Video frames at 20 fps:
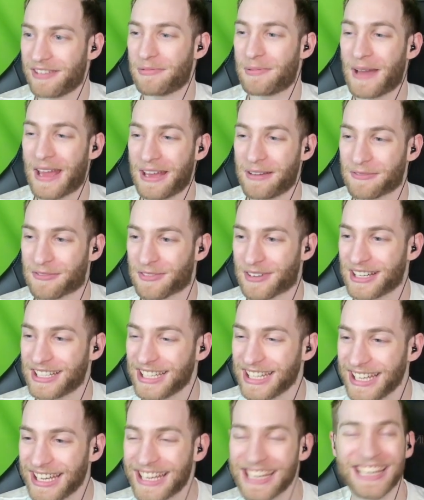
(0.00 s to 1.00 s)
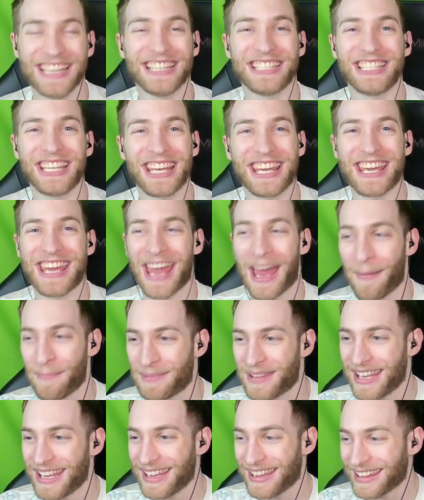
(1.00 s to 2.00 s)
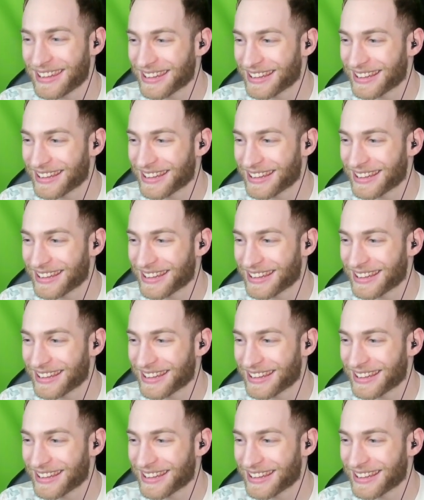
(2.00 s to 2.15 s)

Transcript: Wait, really? She kept it?